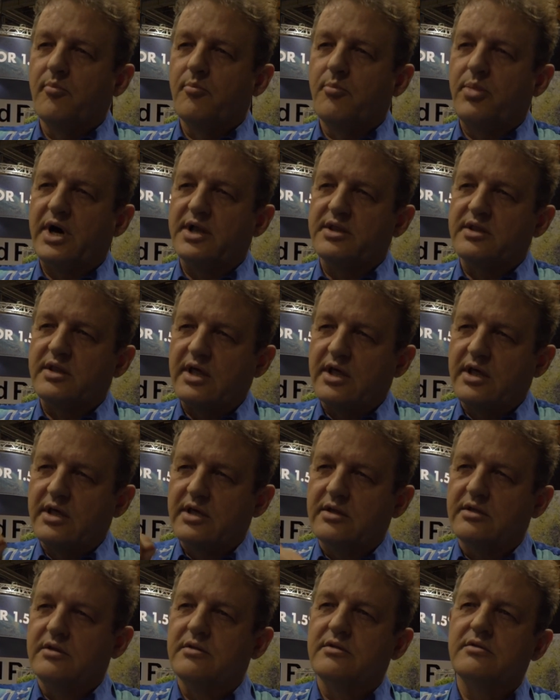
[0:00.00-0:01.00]
but
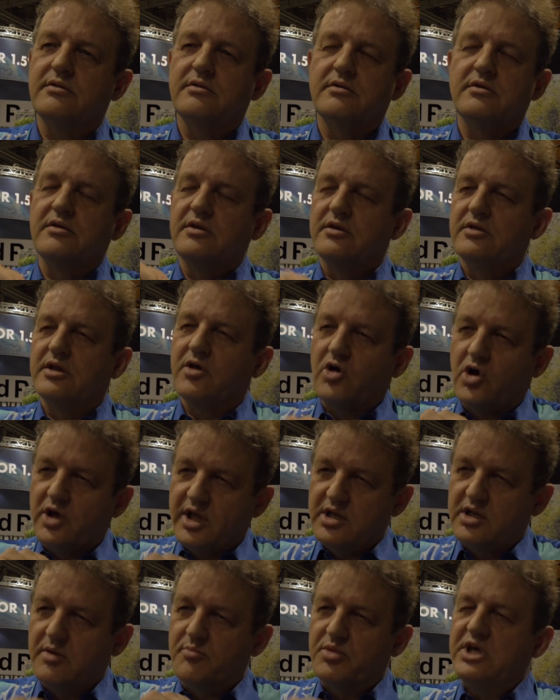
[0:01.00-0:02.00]

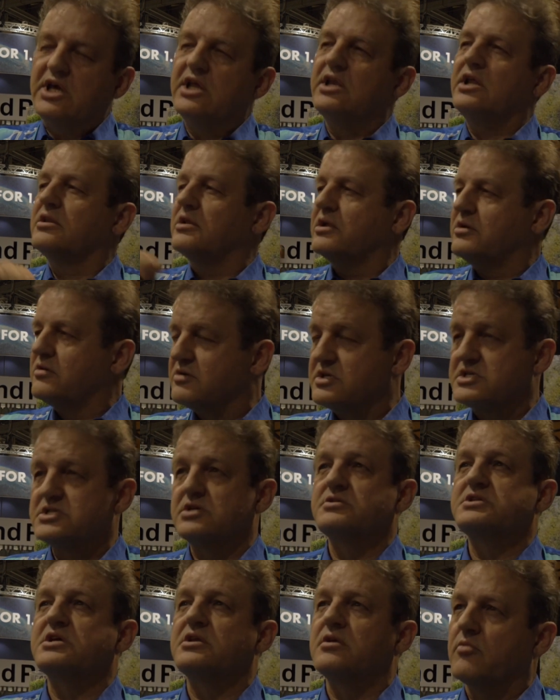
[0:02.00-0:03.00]
in the beginning they don't
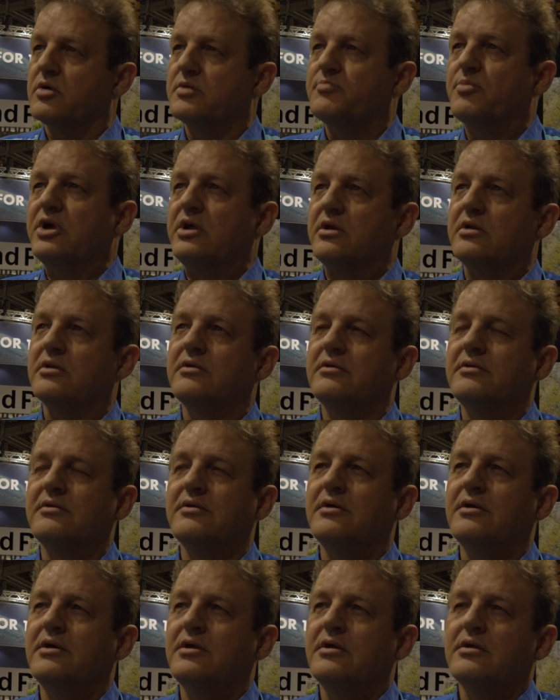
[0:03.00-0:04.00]
associate it with peat.
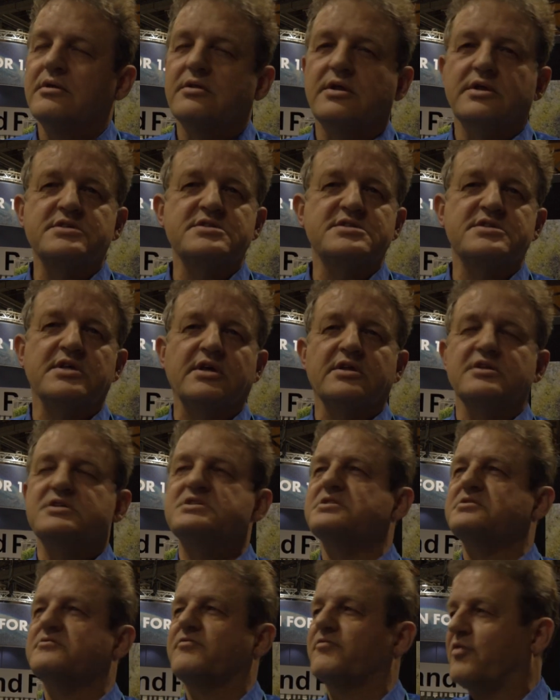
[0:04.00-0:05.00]
They just think this
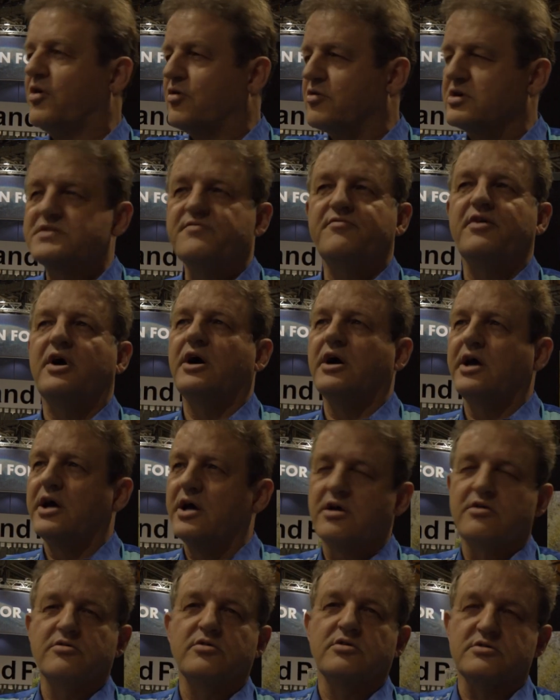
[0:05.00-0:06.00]
is forest
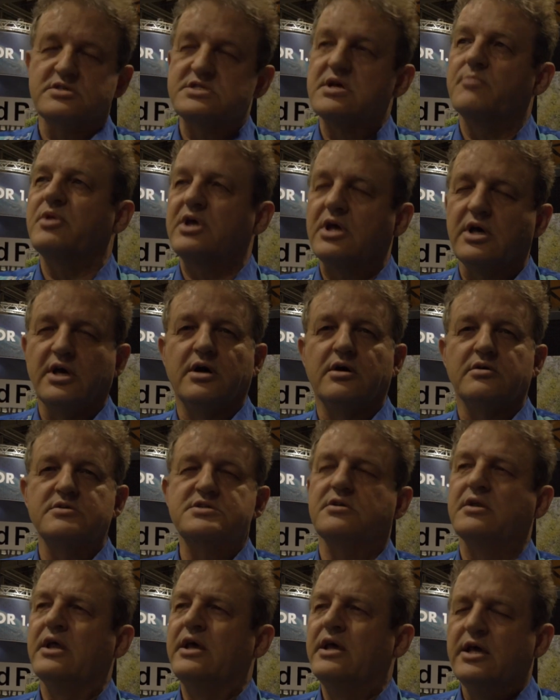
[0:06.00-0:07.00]
fire or something
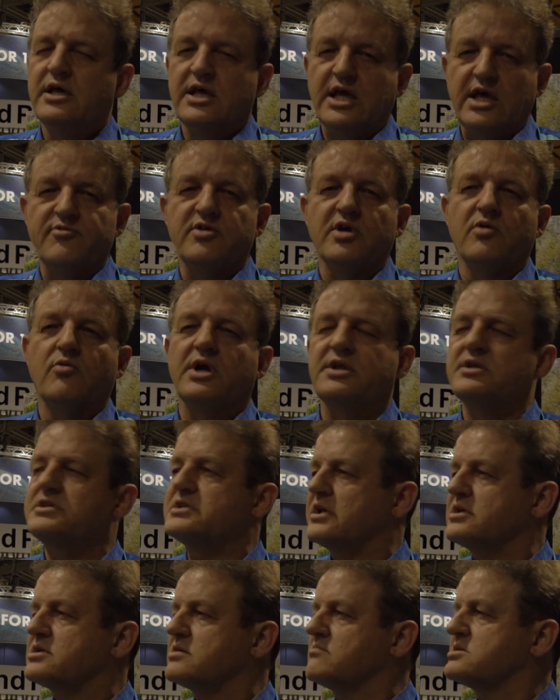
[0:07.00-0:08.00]
else, and even at one
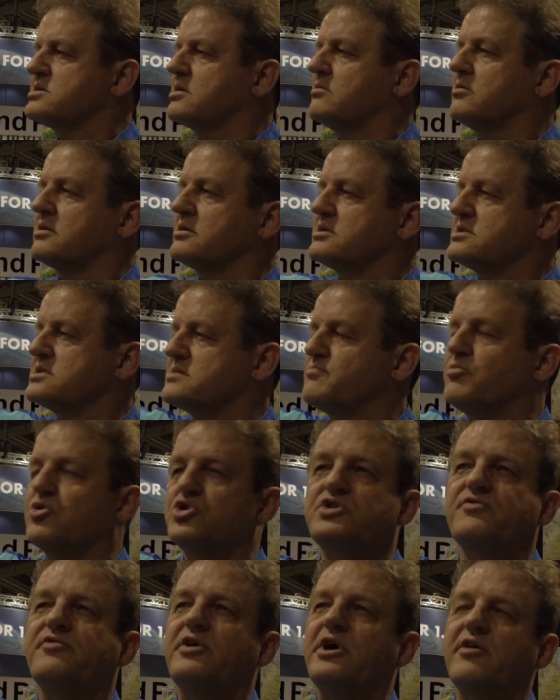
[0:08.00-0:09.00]
stage they would say, oh, this is
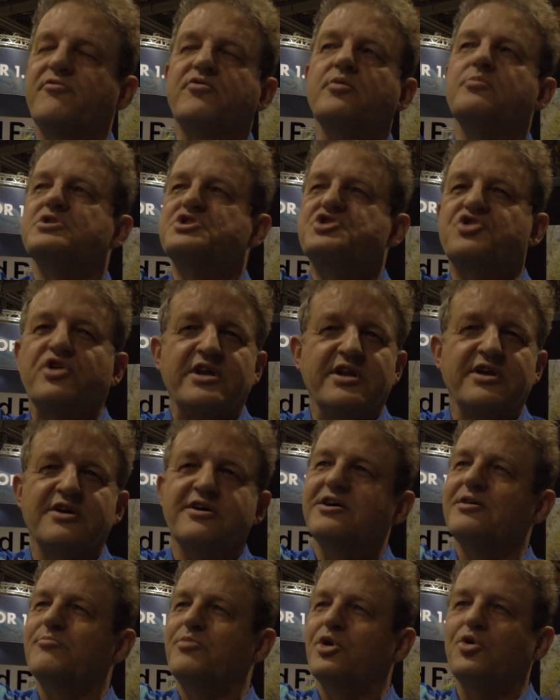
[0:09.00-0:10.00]
bushfire from
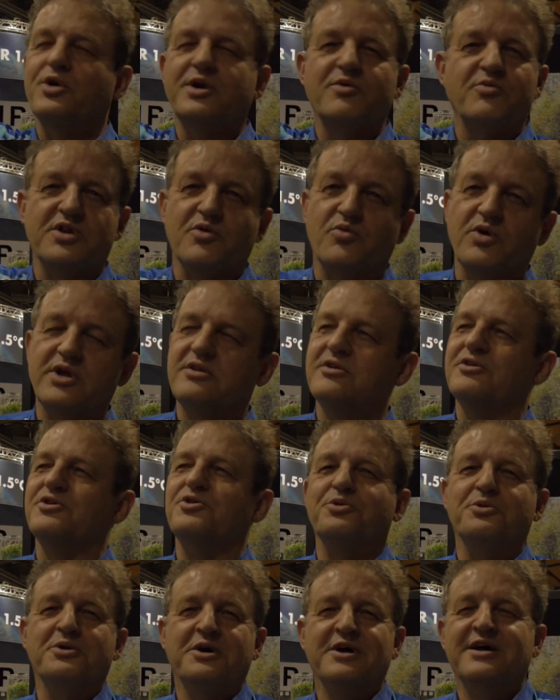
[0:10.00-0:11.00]
Australia blowing with the wind.
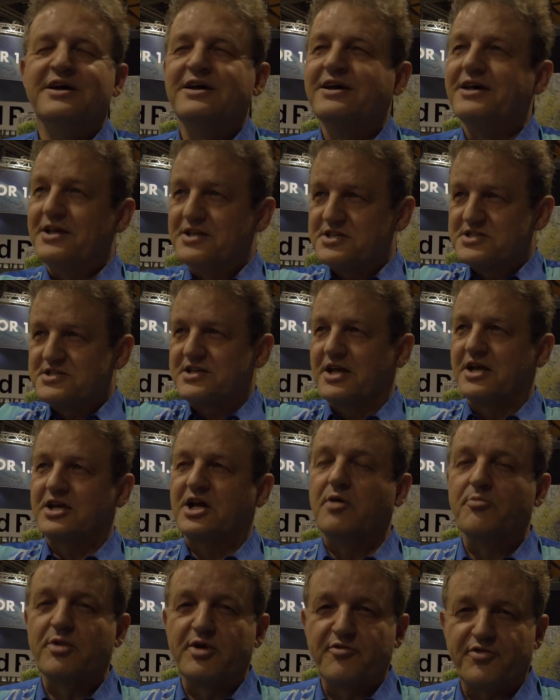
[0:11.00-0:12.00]
No, it's
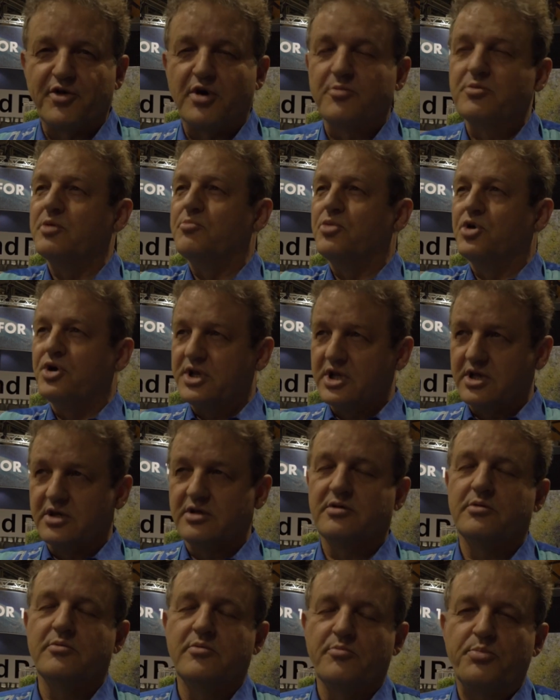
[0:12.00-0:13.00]
coming from the burning
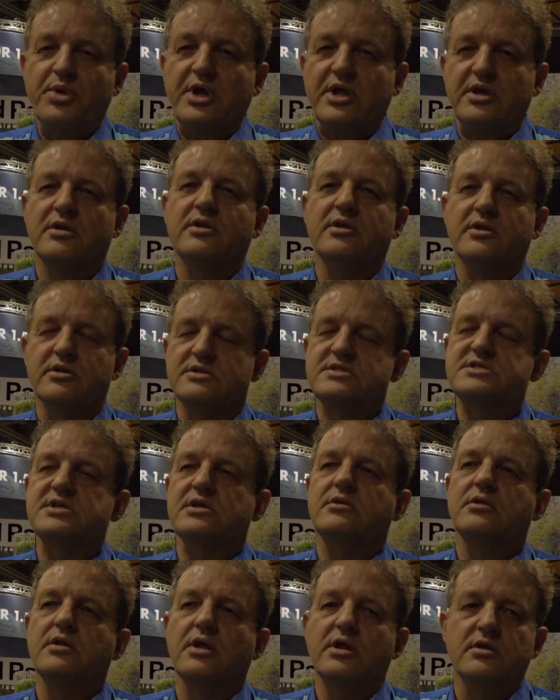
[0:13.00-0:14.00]
peatlands
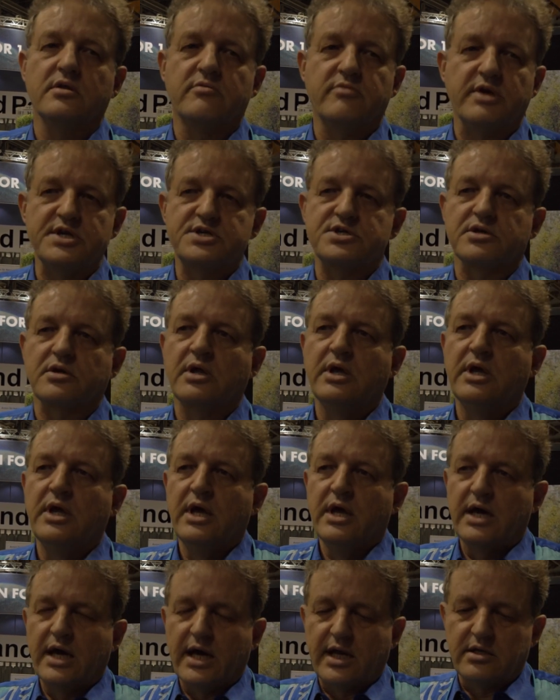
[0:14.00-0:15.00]
in the region,
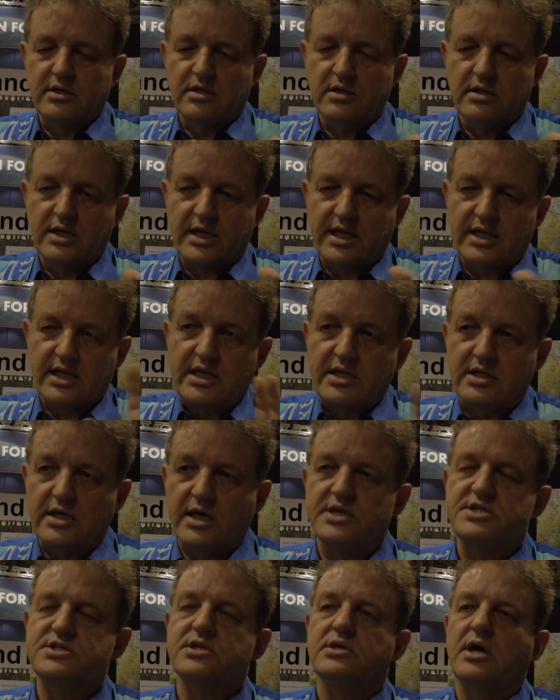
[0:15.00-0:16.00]
and that
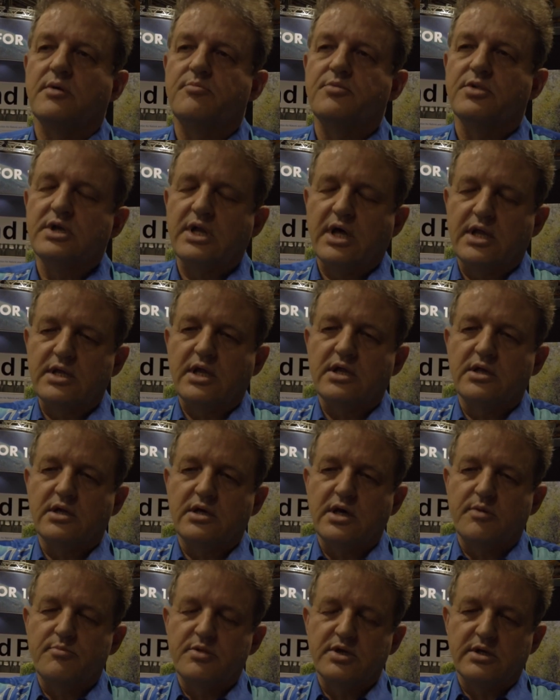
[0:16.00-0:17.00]
engaged the government, and then the
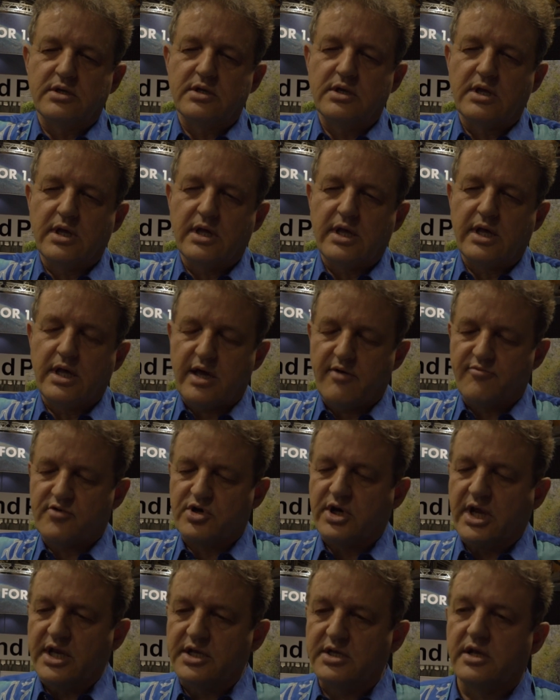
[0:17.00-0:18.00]
government have
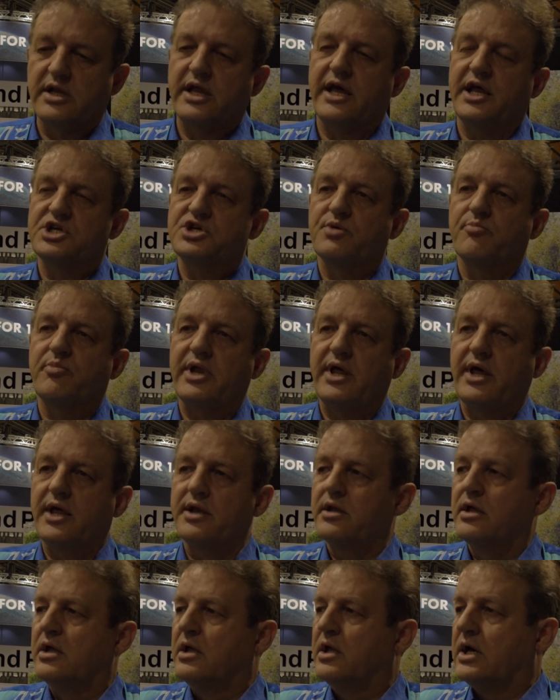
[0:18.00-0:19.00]
created an action
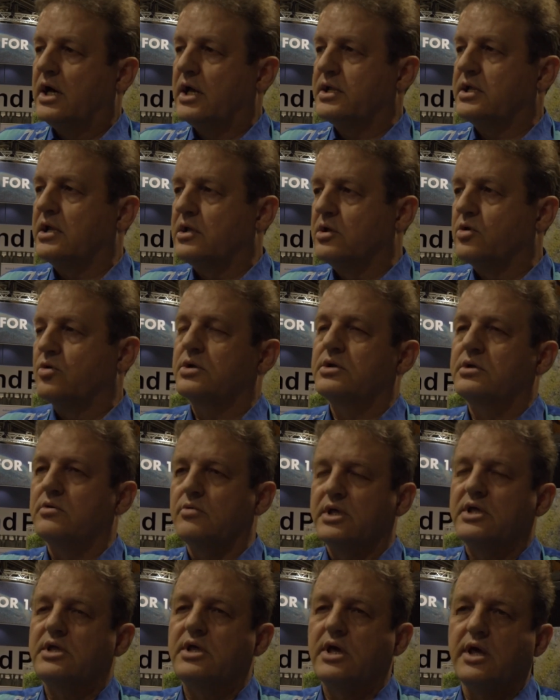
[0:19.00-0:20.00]
plan and then look to
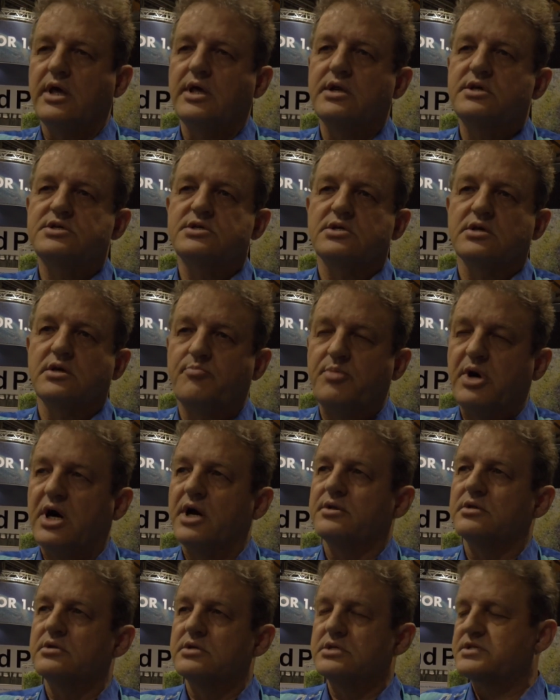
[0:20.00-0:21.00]
engage
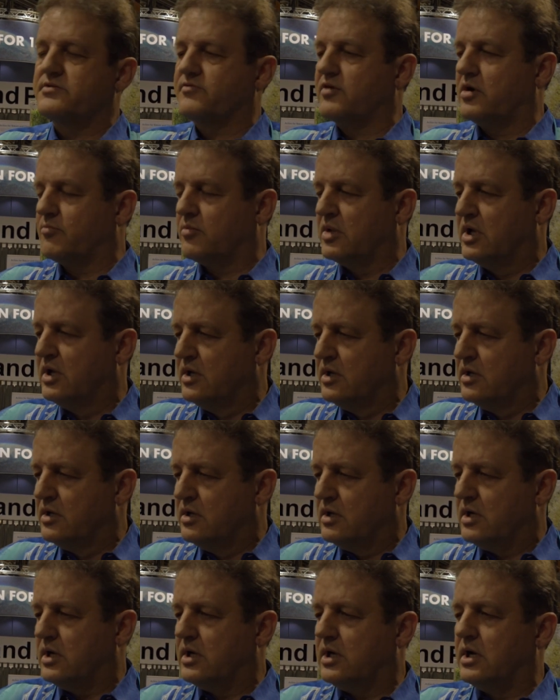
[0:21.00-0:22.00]
partners from
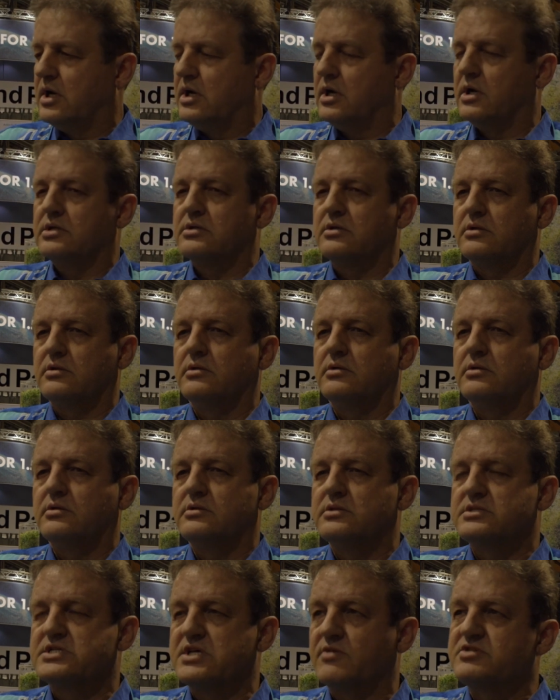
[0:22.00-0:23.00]

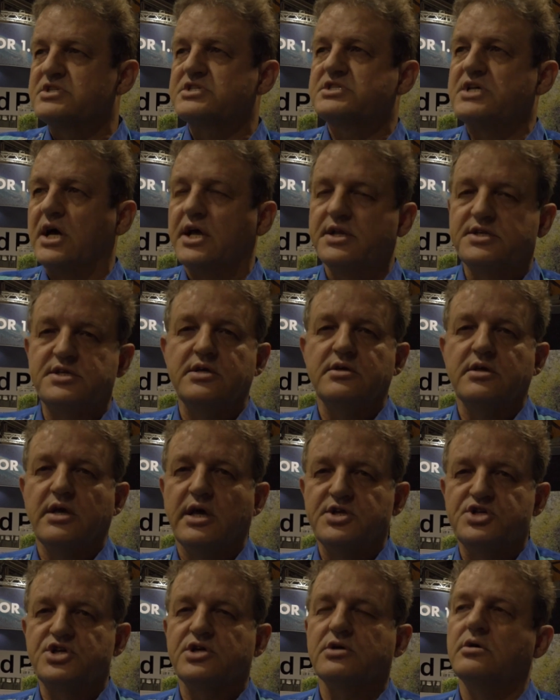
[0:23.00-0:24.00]
civil society,
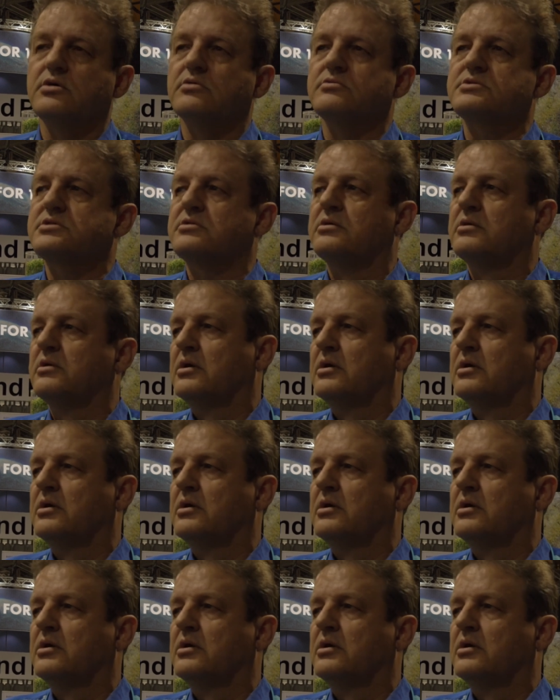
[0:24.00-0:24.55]
NGOs,